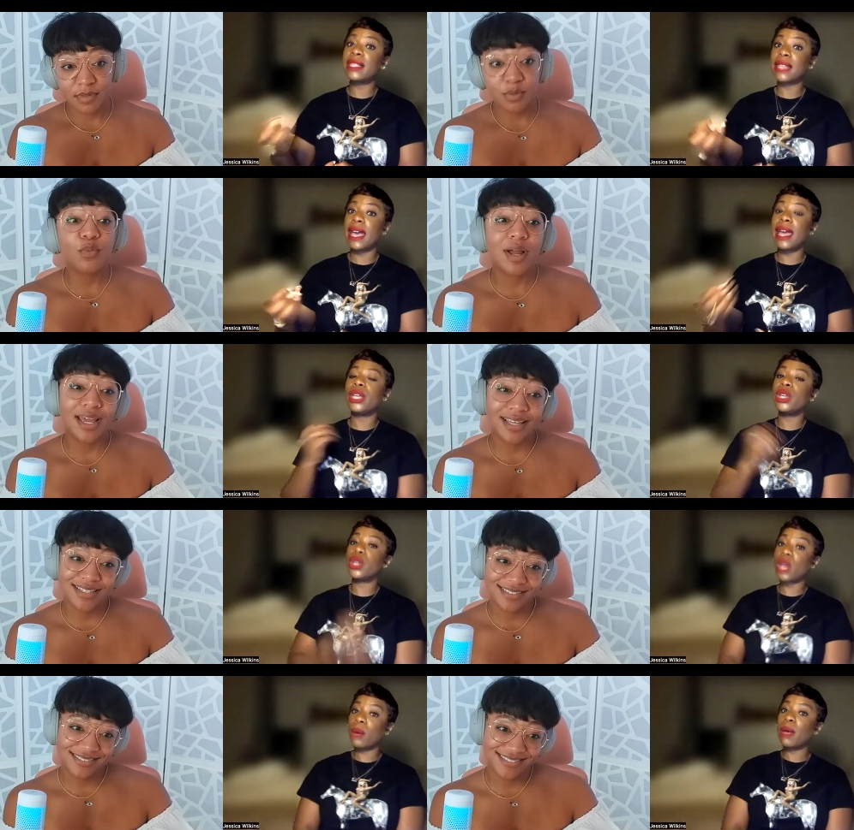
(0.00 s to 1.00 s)
Speaker 1: say, right. you
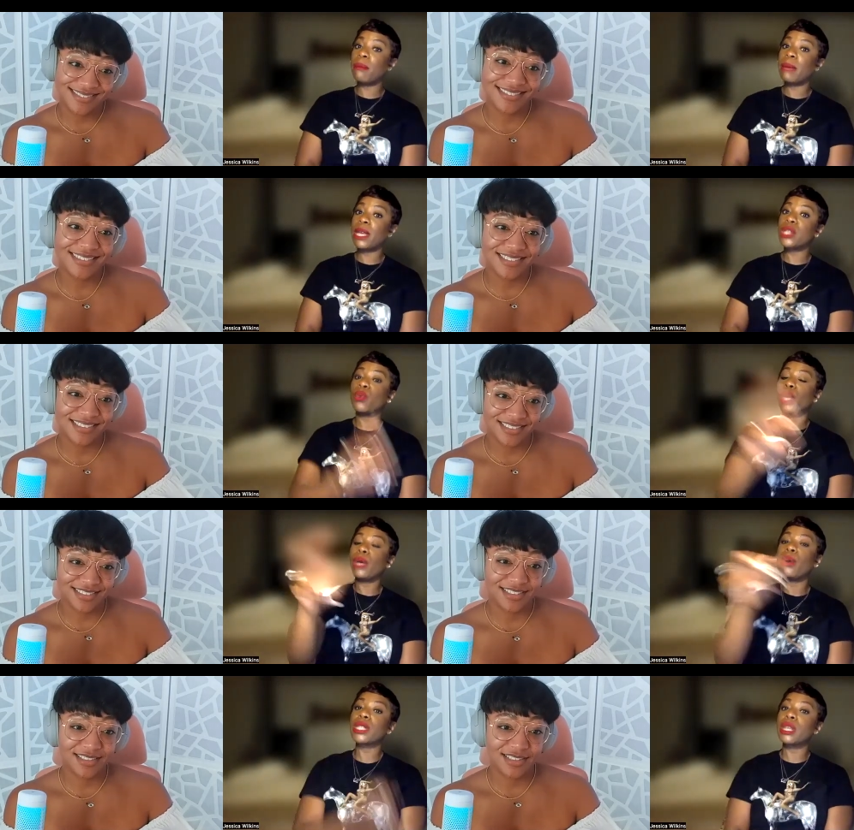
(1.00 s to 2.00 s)
know what, bitch, we
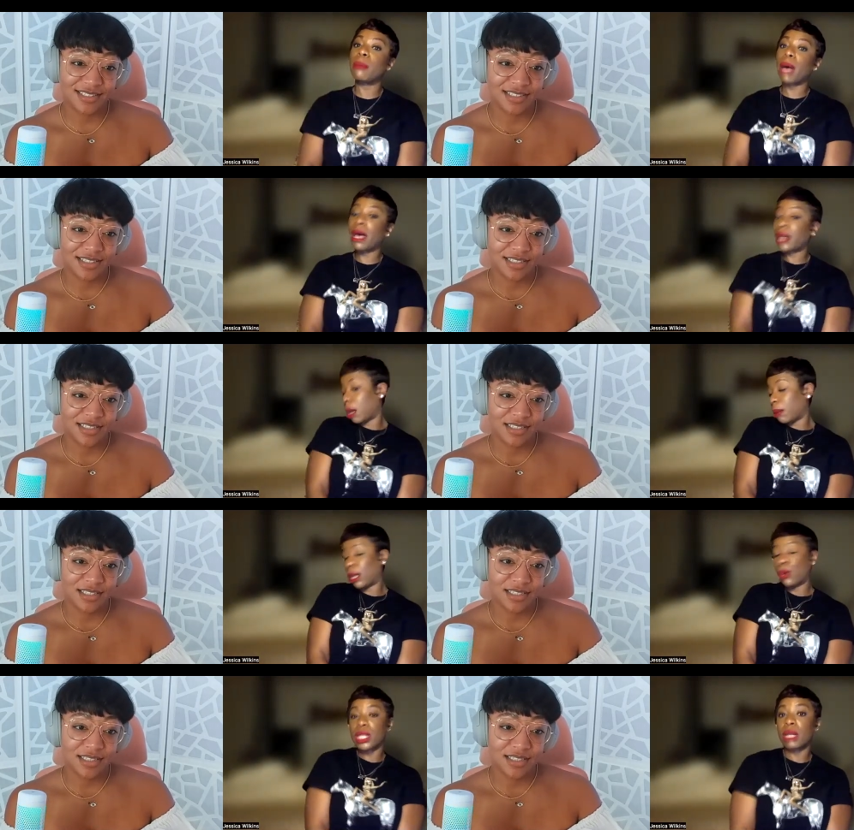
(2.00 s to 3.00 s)
going to the bar Now everybody
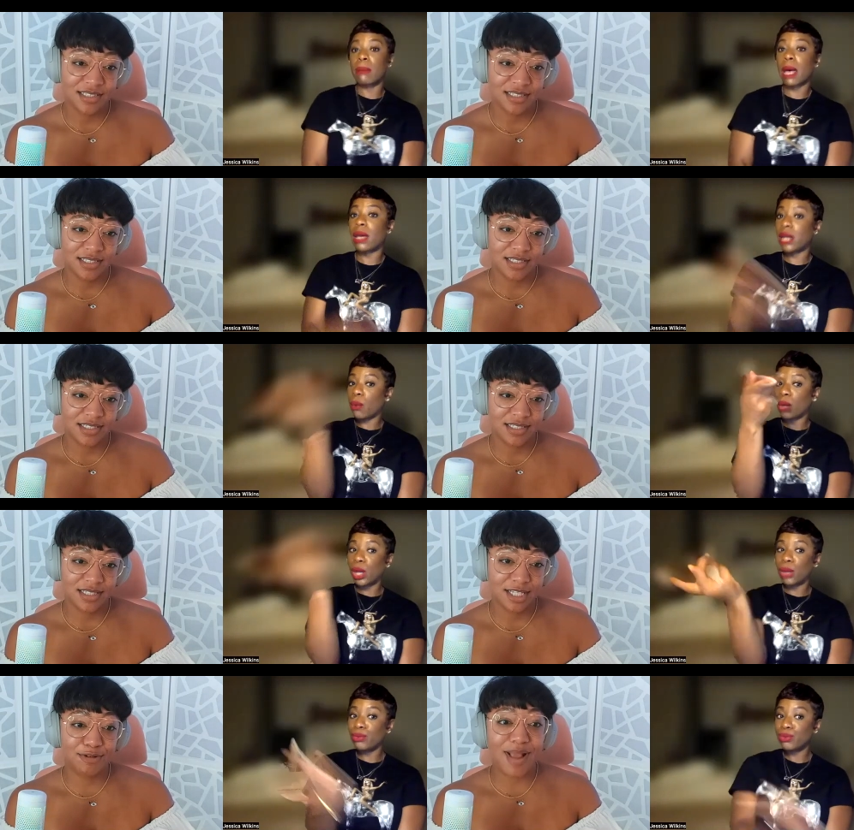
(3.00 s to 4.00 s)
going to the bar. Now
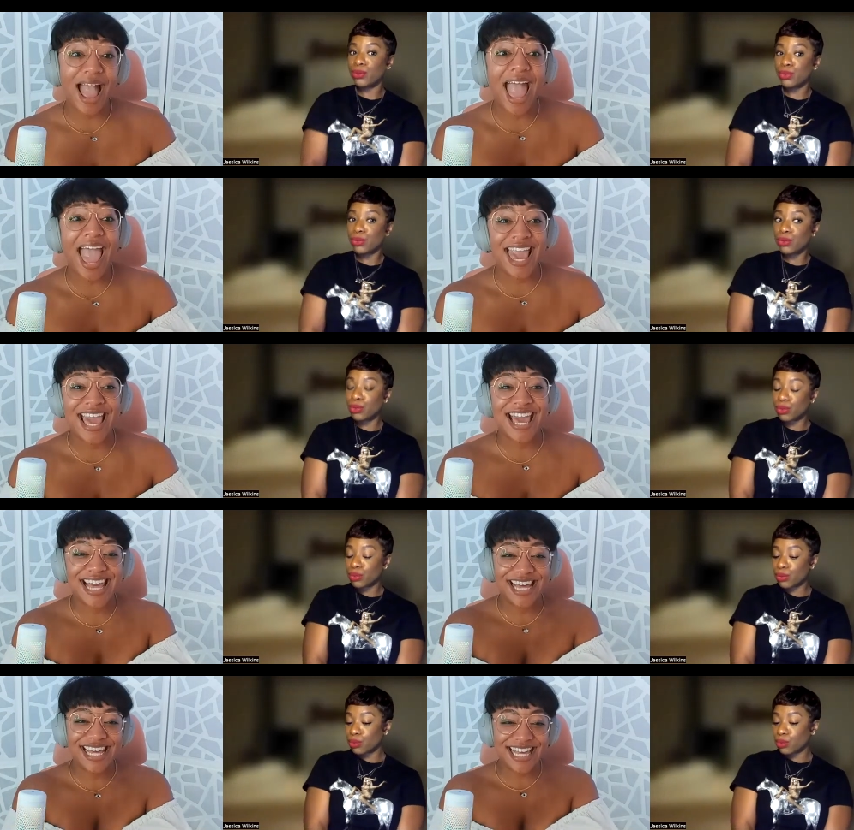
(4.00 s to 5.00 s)
wait. Right.
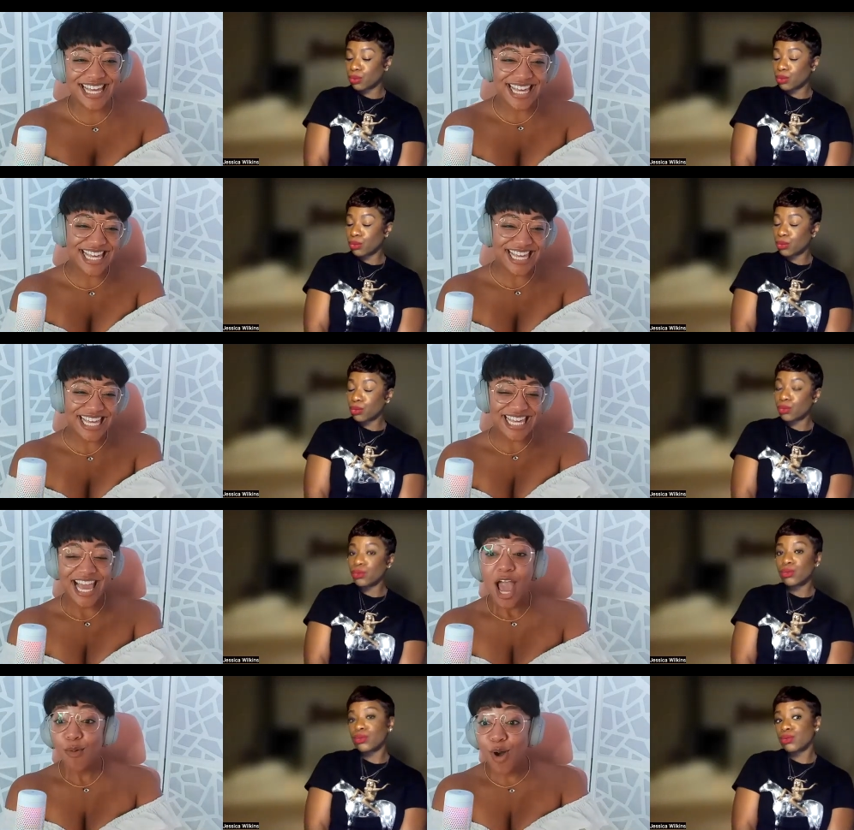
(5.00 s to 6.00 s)

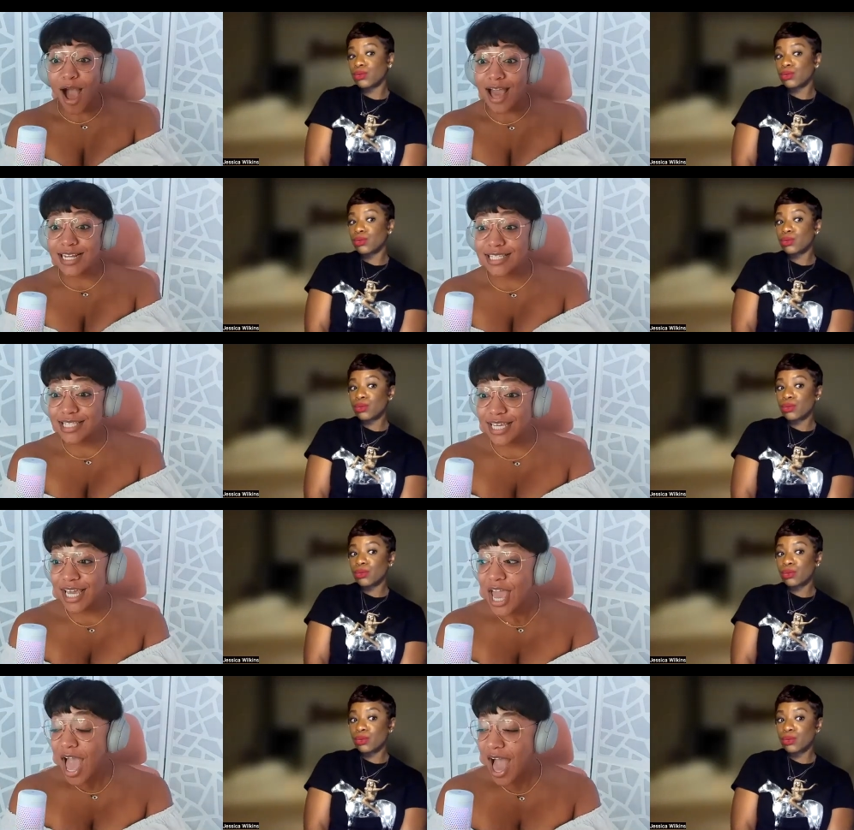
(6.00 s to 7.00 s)
Speaker 2: Well,
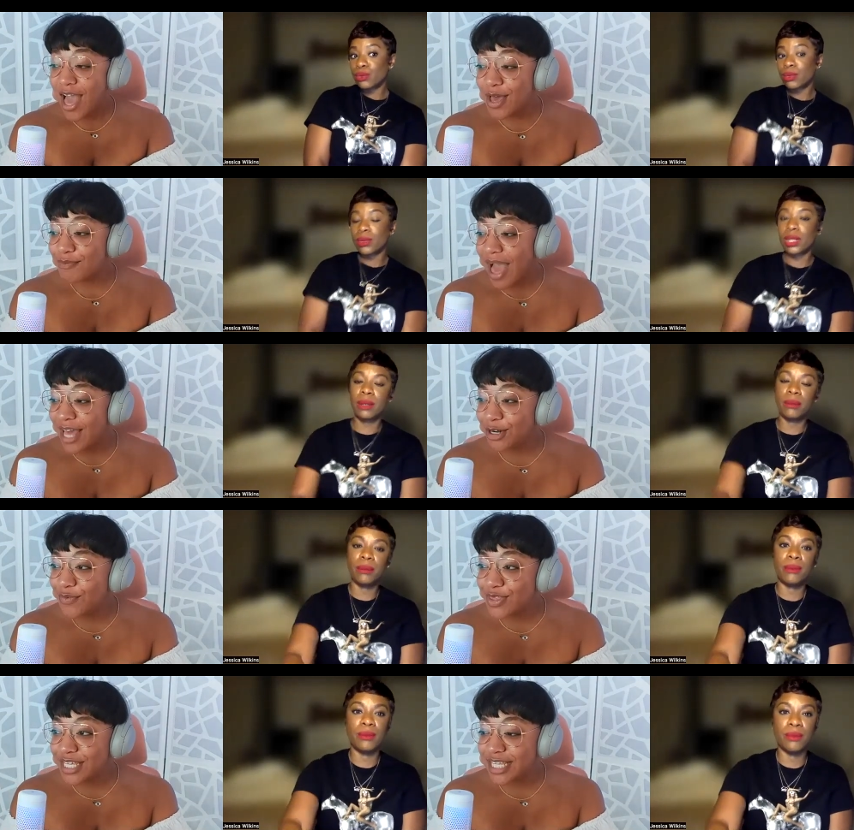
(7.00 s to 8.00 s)
honestly, um, I don't
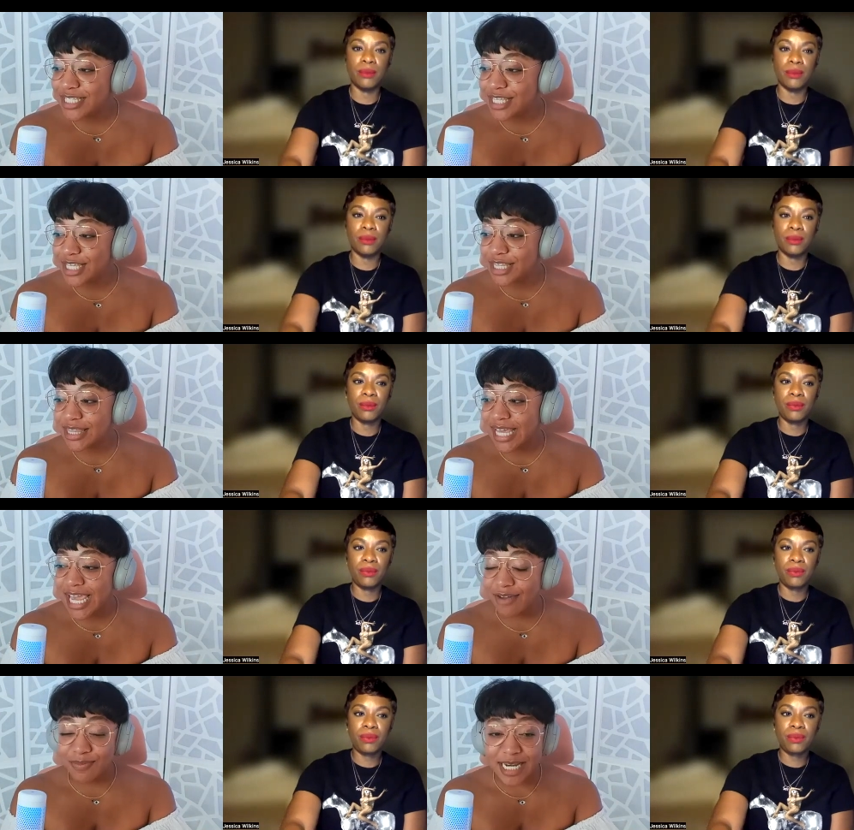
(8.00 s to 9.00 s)
even think they said that like
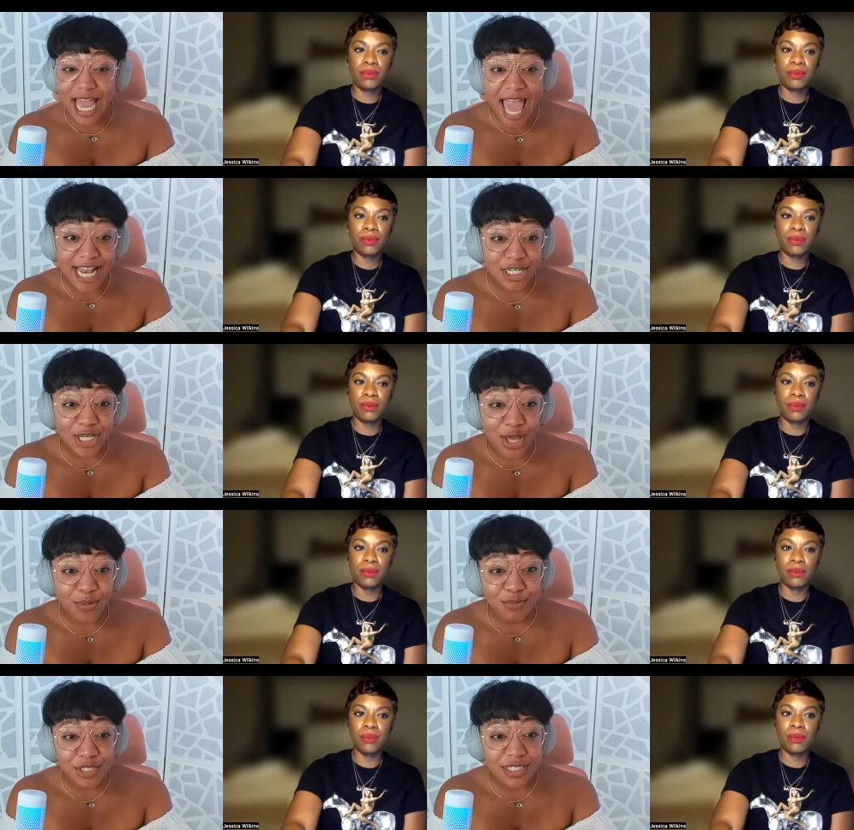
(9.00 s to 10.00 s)
everybody had to go.
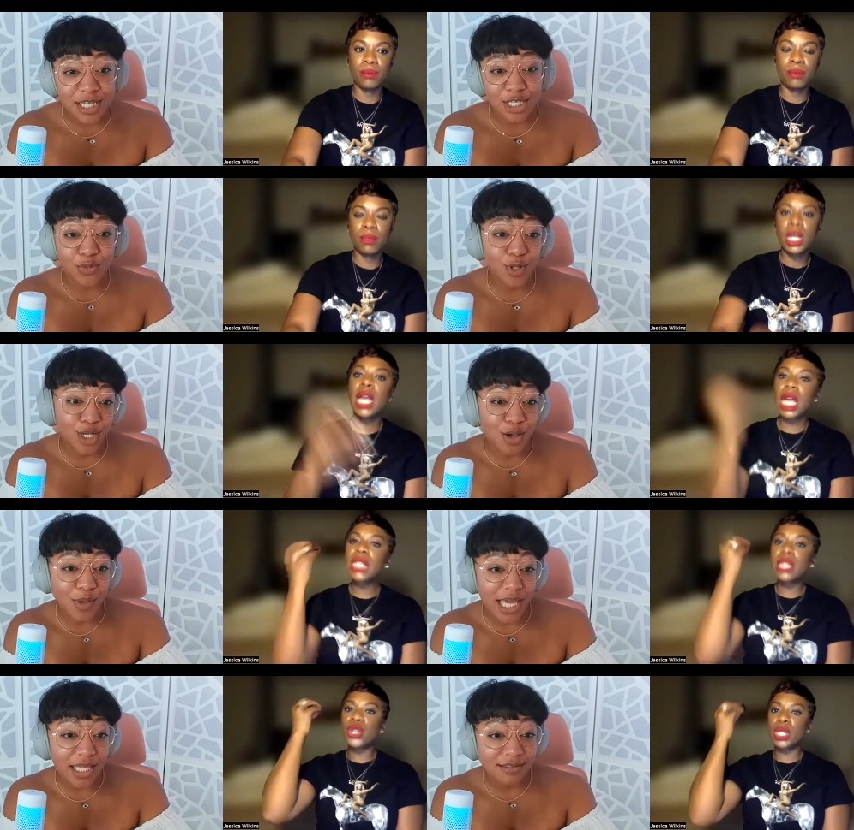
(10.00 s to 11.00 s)
It was just like, yo, we're going.
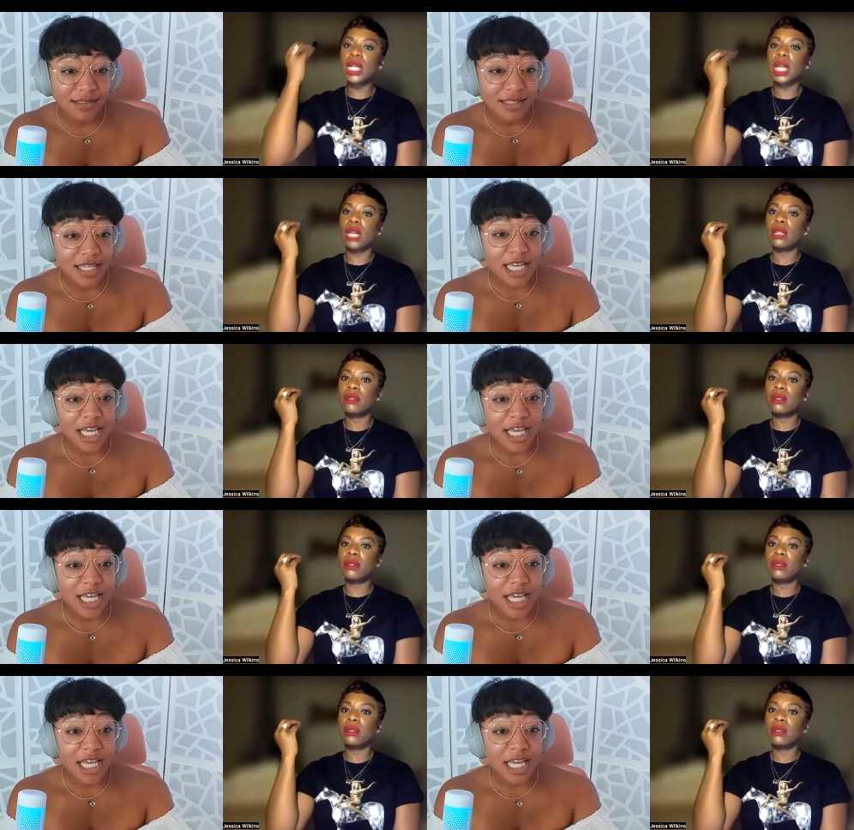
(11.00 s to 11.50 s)
It's understood.